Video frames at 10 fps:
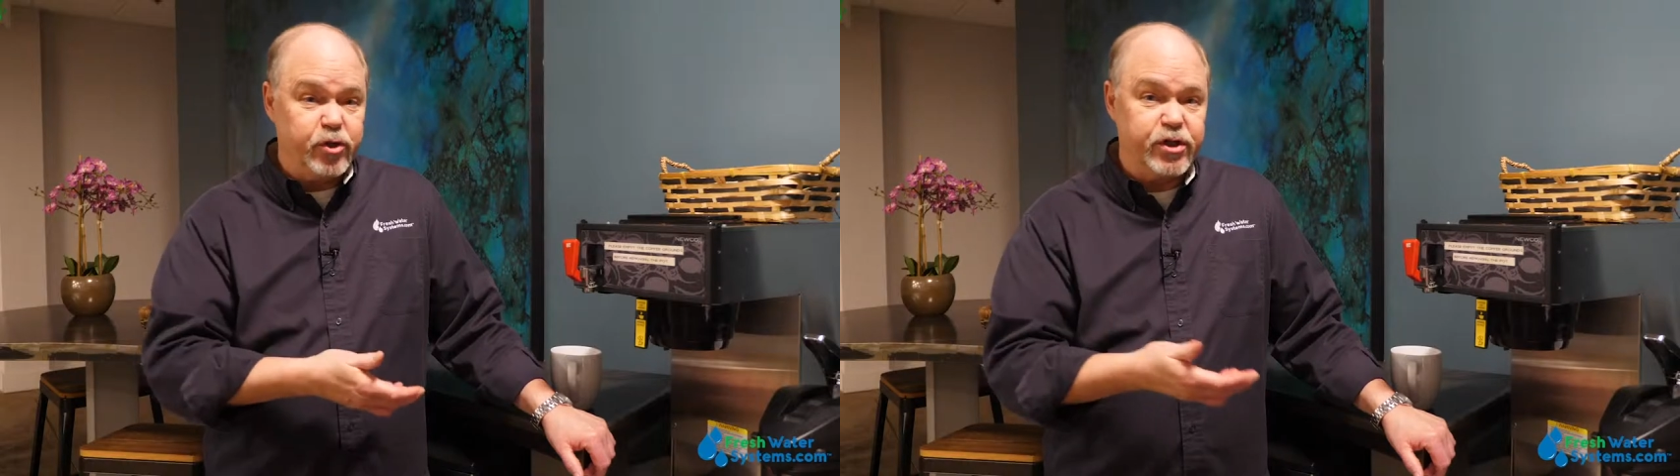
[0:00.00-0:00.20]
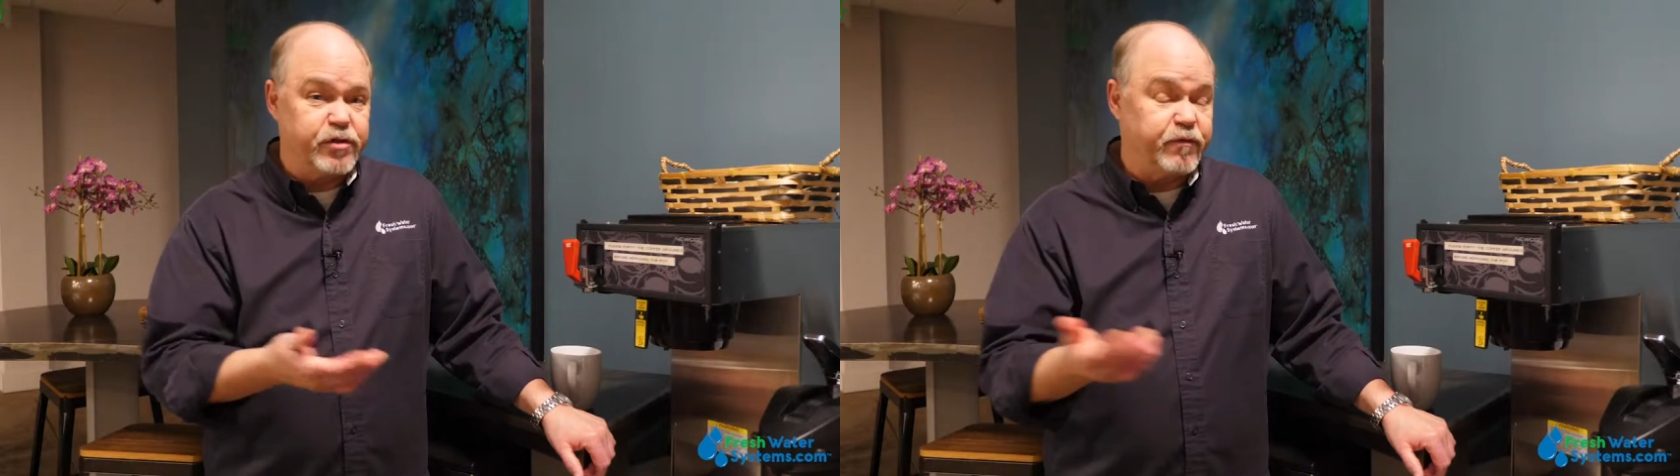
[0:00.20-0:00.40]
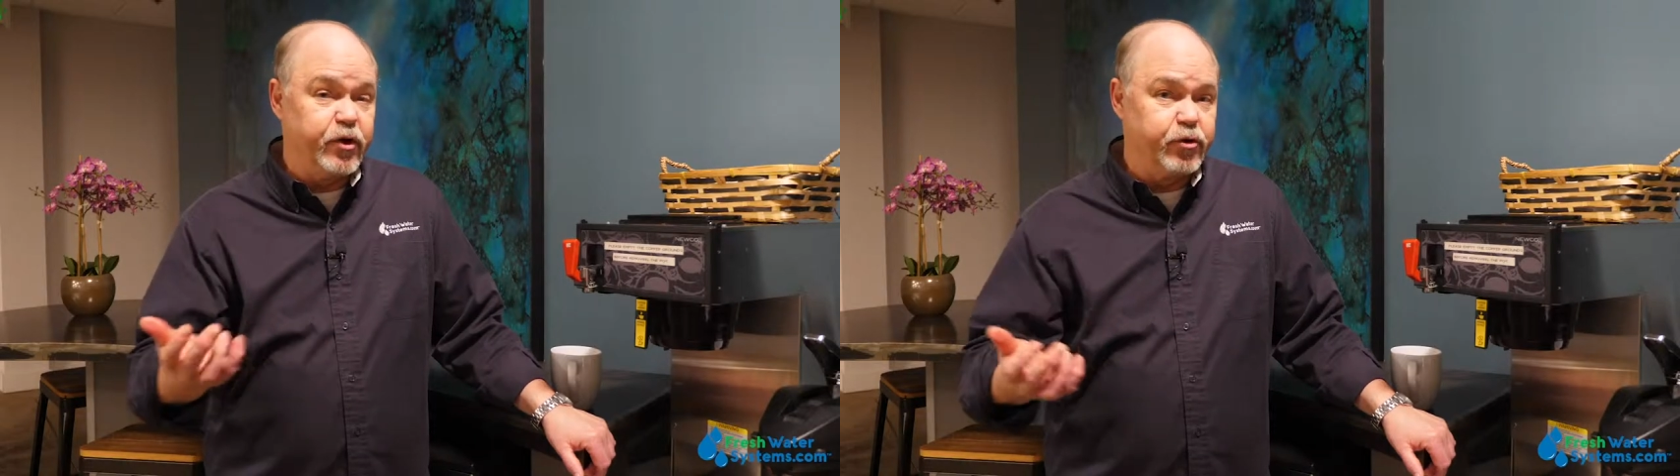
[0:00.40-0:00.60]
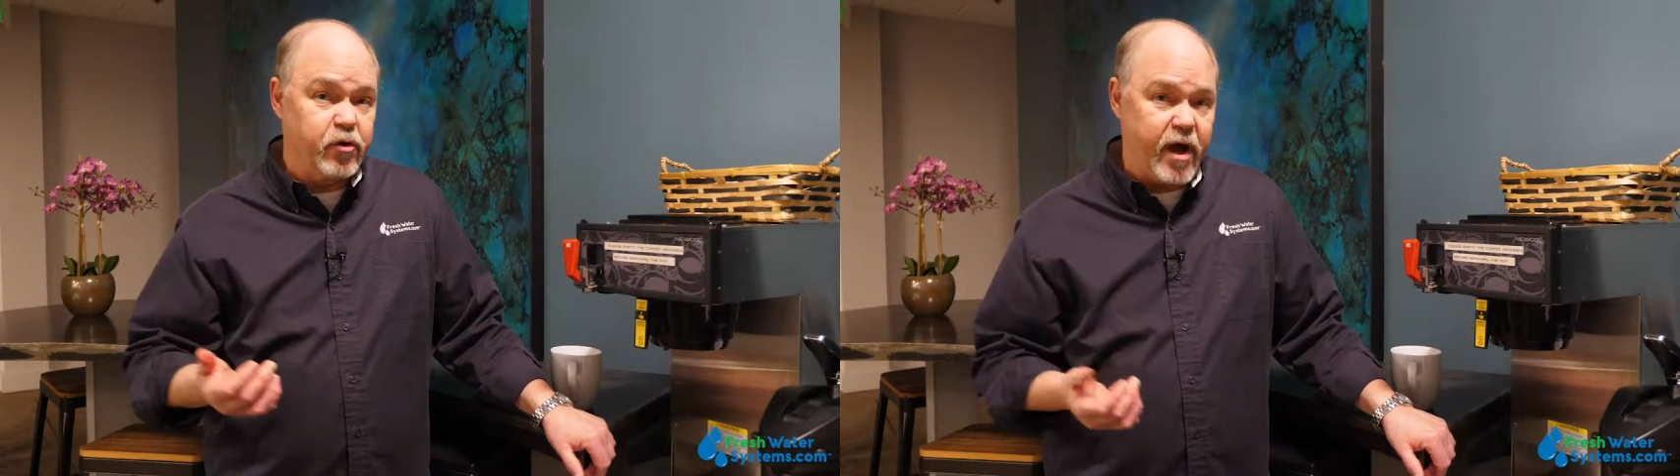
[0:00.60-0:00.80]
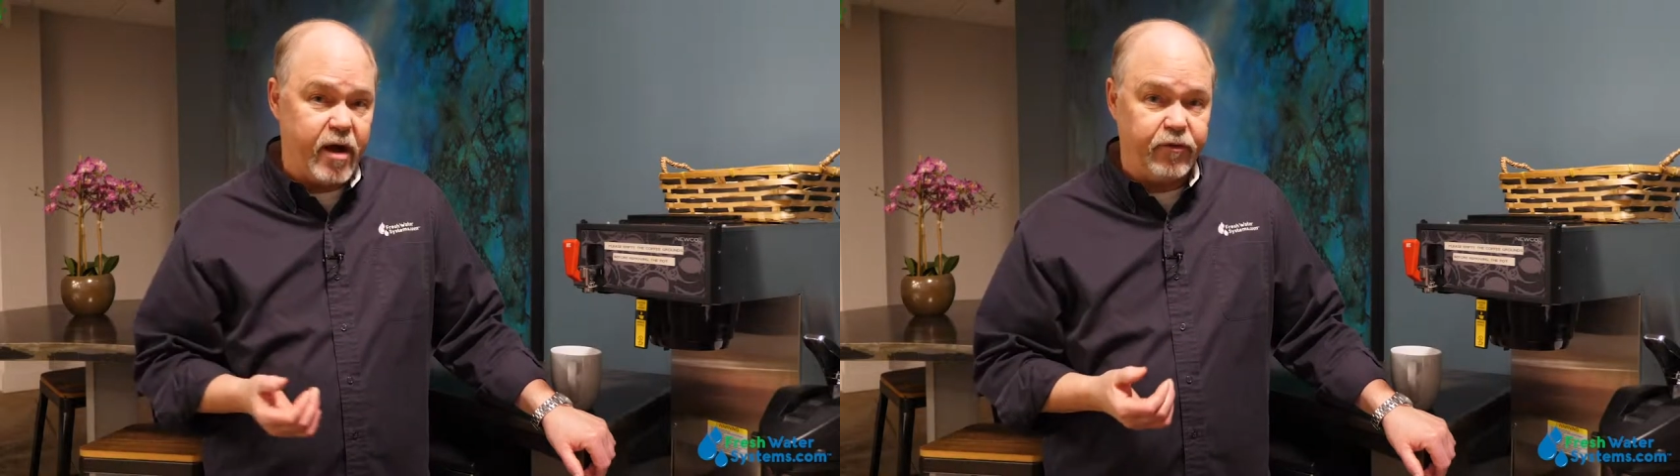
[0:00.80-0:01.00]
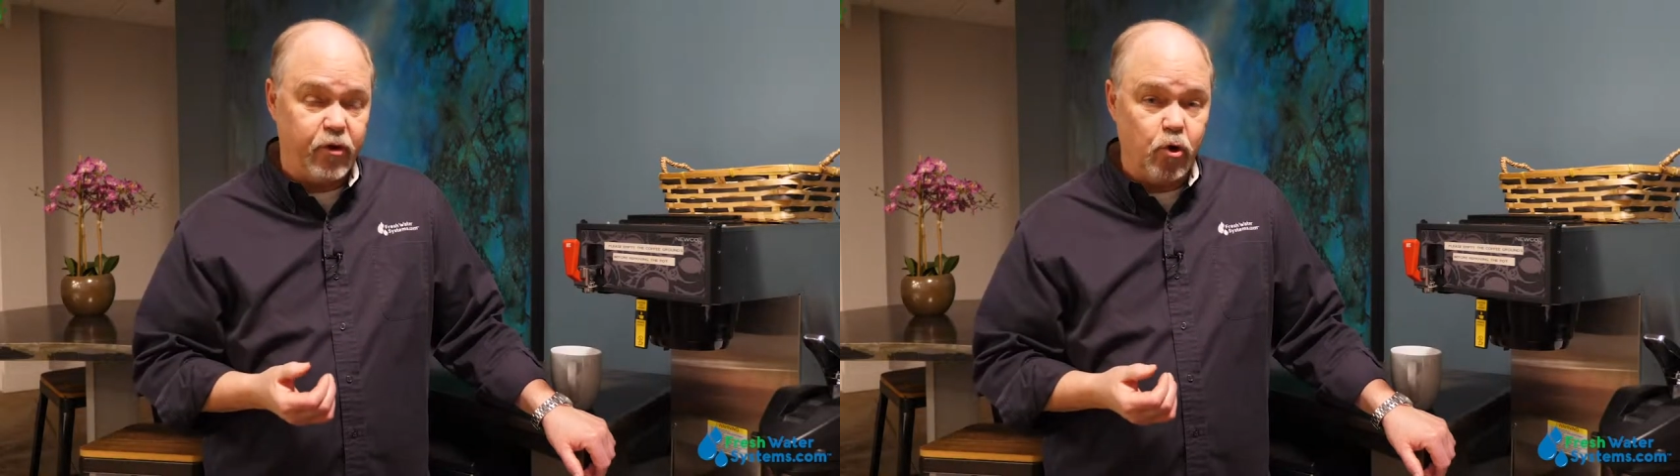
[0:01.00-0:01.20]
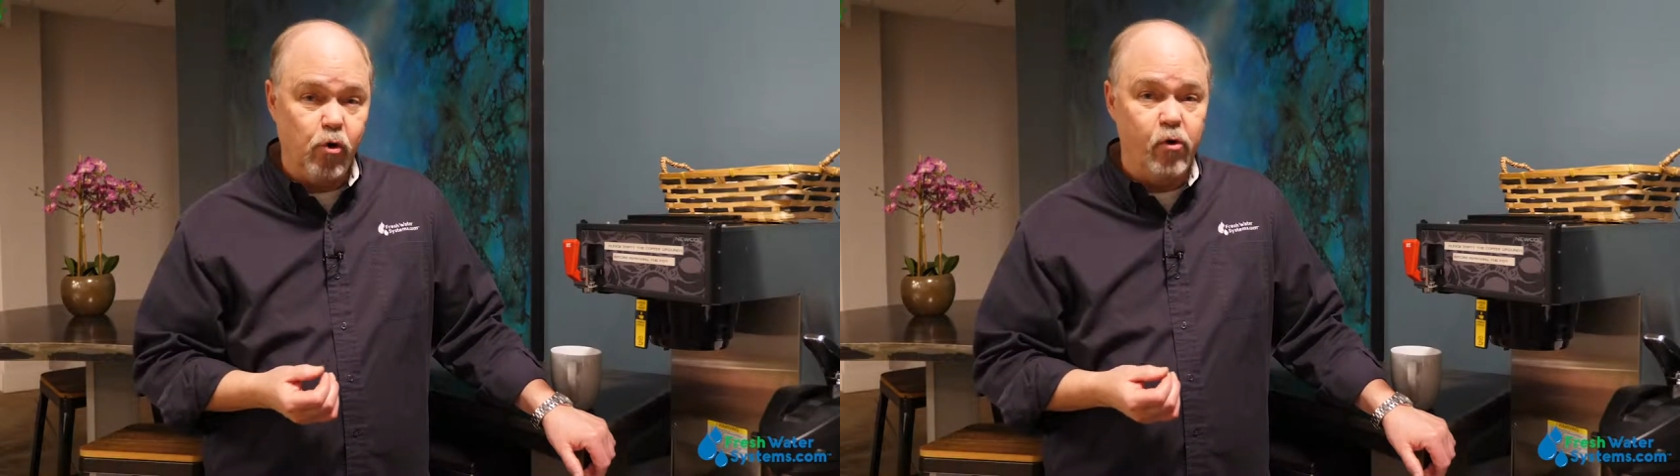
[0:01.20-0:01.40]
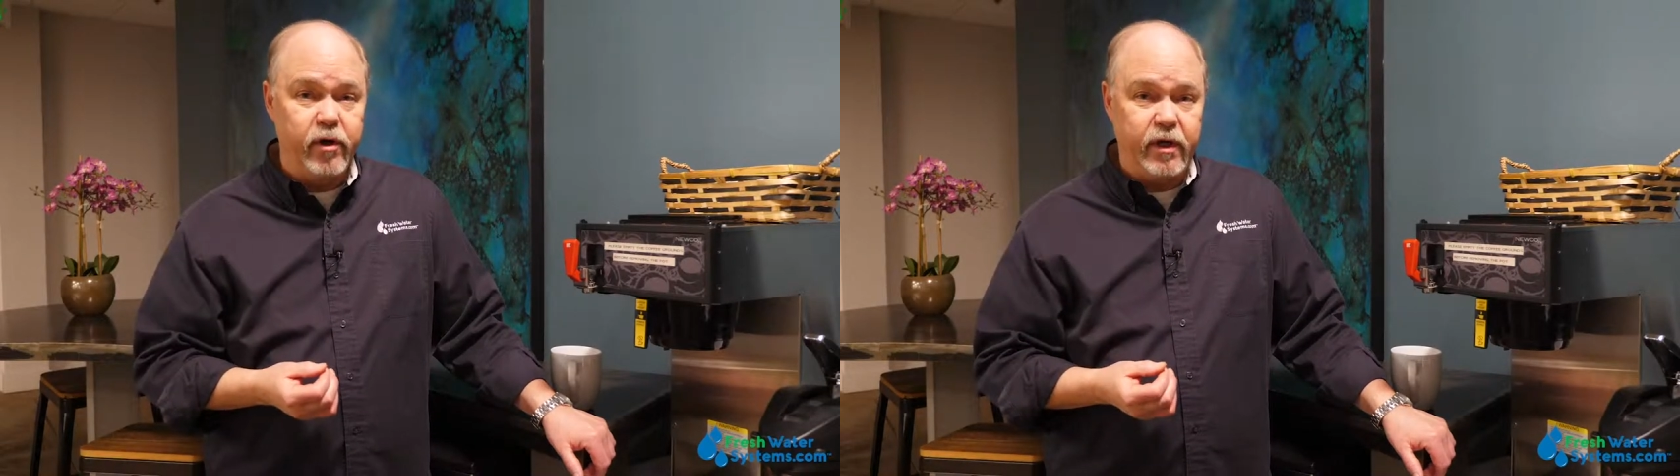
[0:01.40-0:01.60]
just filter out the
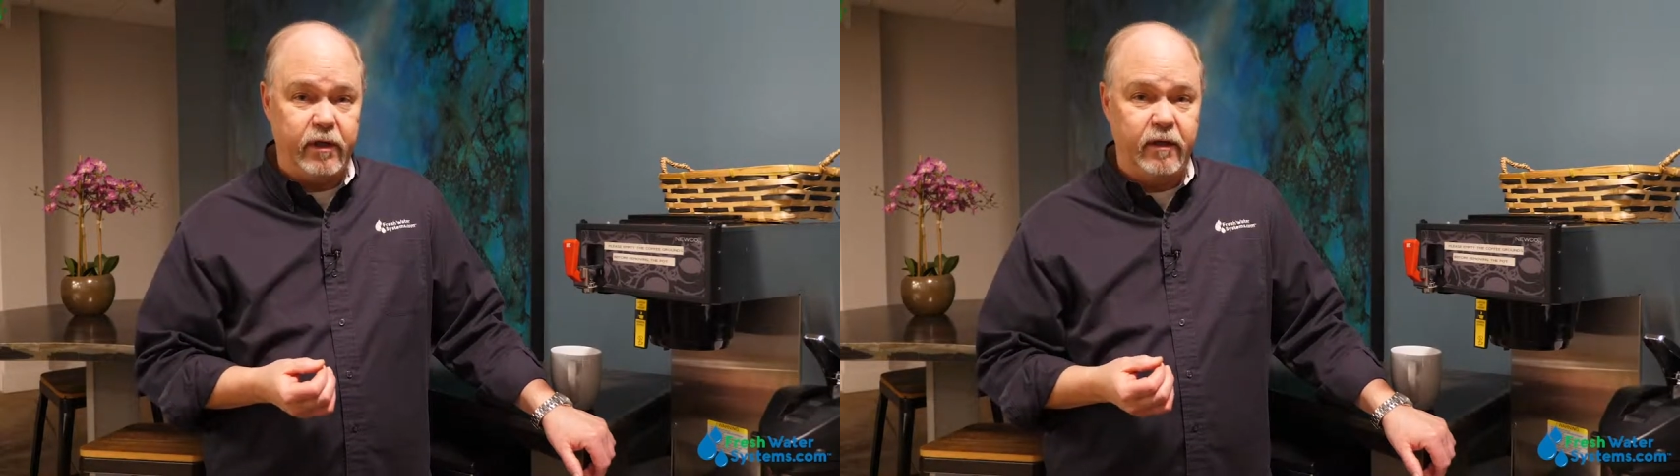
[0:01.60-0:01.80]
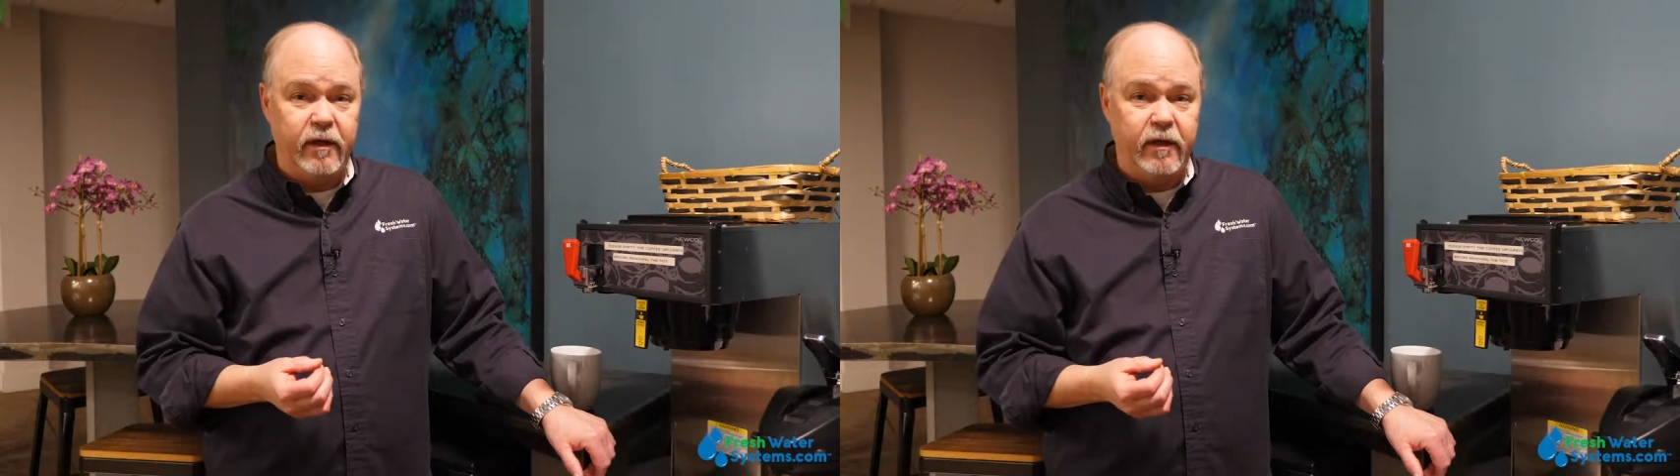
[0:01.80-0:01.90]
chlorine.